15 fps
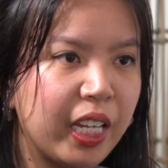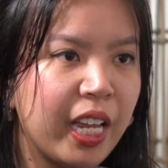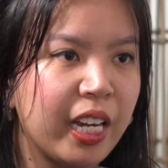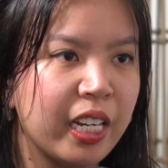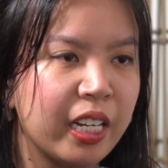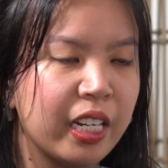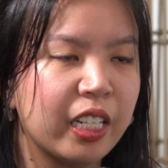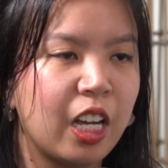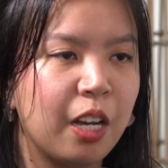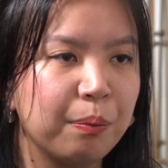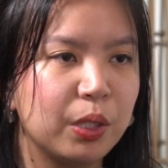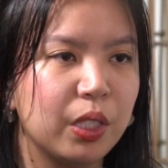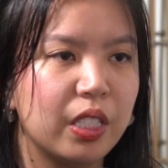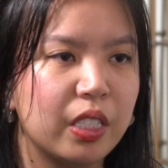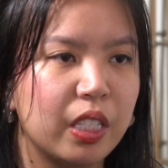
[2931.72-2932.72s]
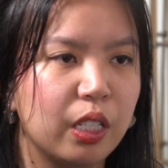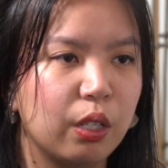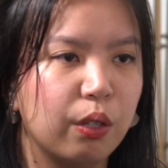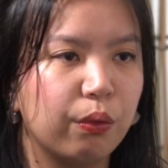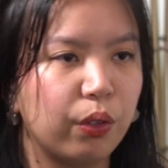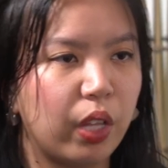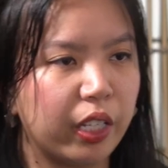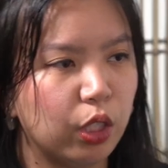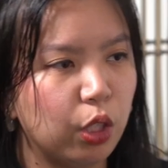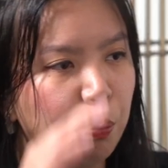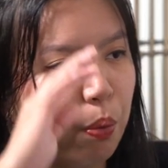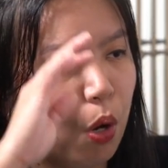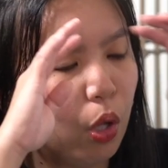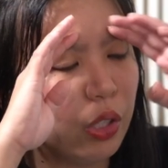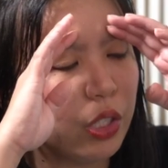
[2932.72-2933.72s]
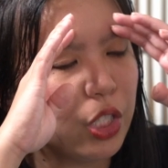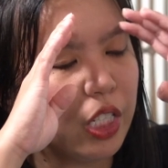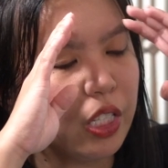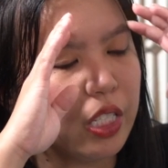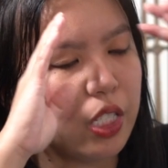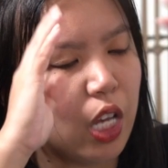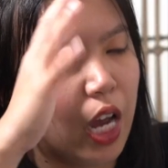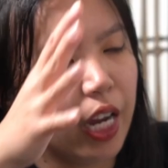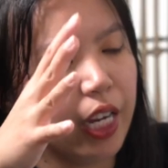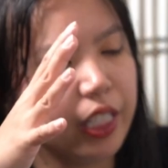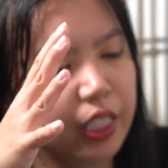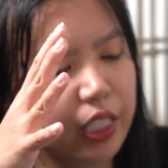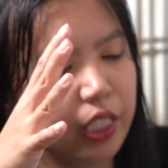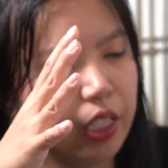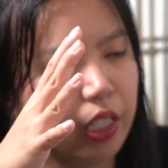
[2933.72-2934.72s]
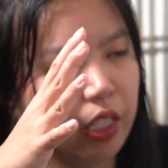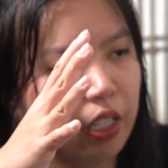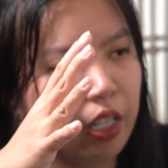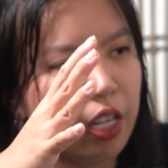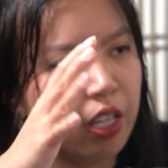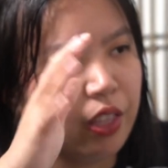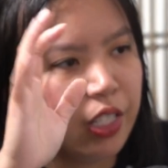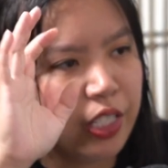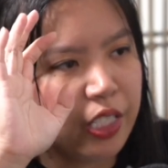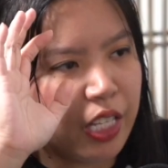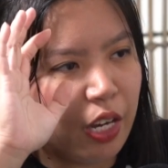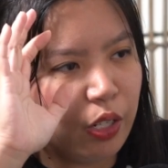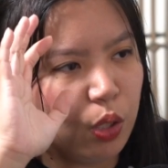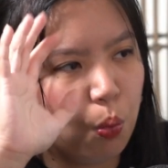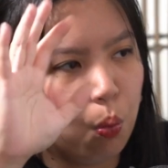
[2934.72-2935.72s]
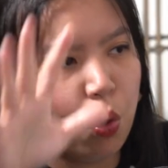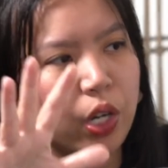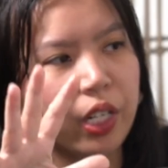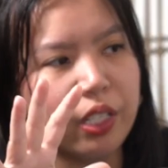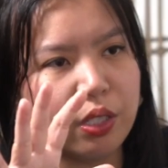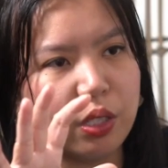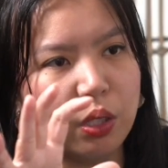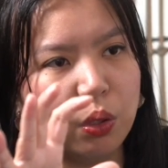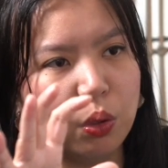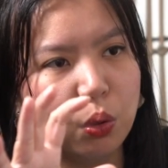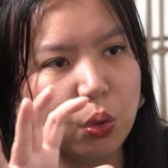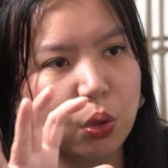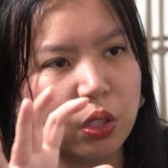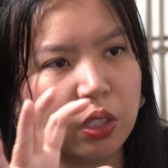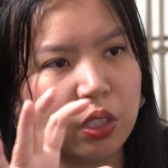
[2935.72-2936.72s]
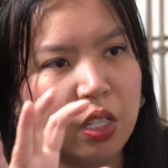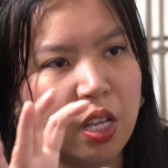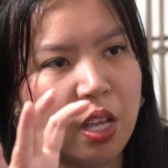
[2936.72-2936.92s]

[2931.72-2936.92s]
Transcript: Again, and it comes to this thing of like, you're polishing this idea, this is how you want it to look,